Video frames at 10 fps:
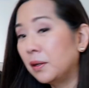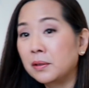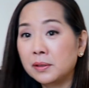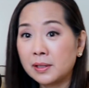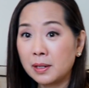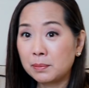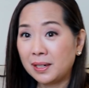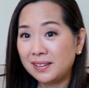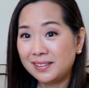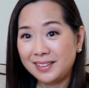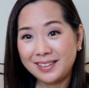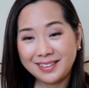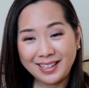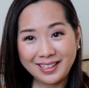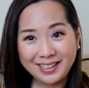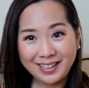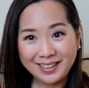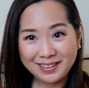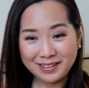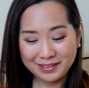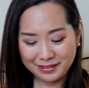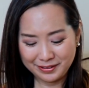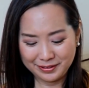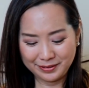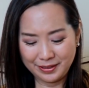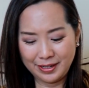oh, it's kind of pricey. It's $88.